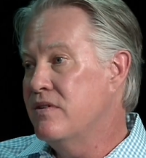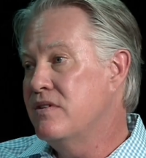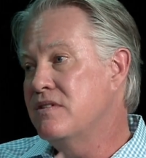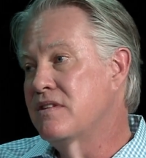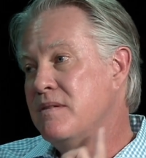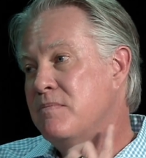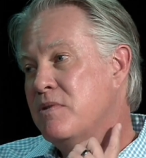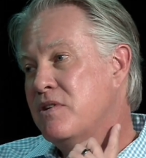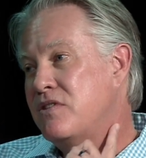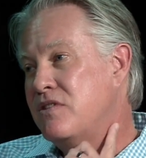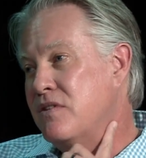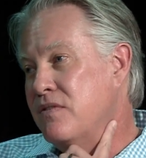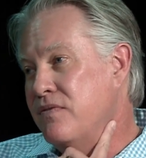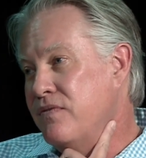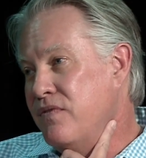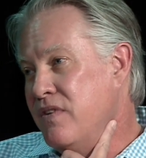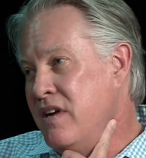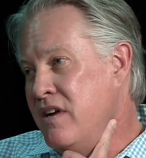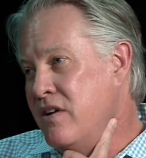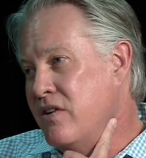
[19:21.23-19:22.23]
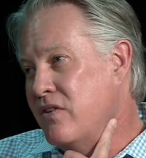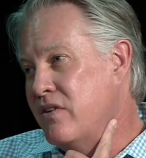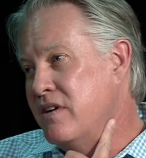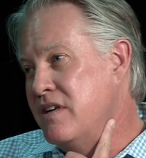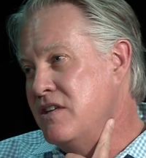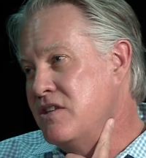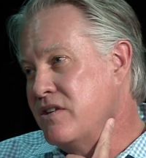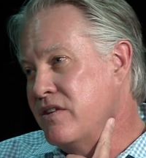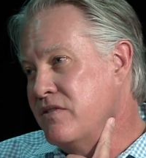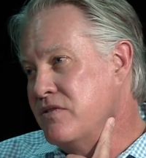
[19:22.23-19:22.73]
is they put their finger on
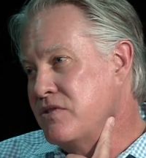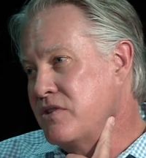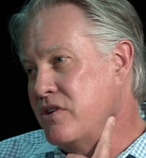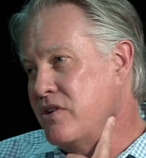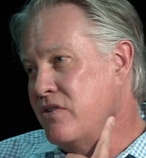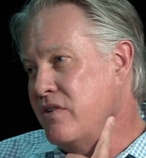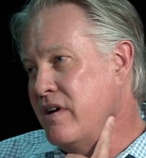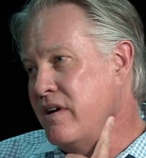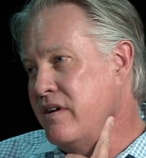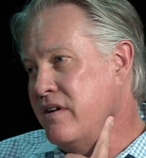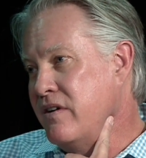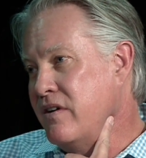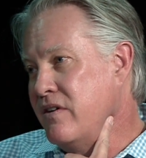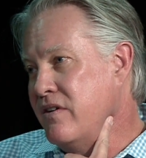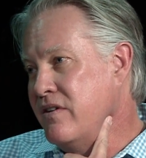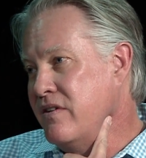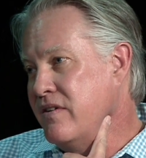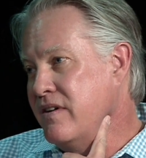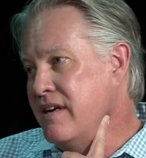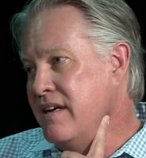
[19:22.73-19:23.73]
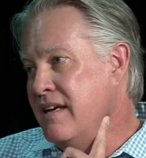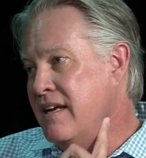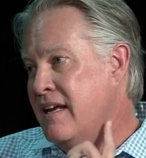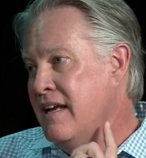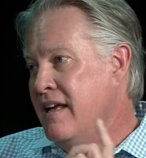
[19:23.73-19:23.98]
each other's carotid artery.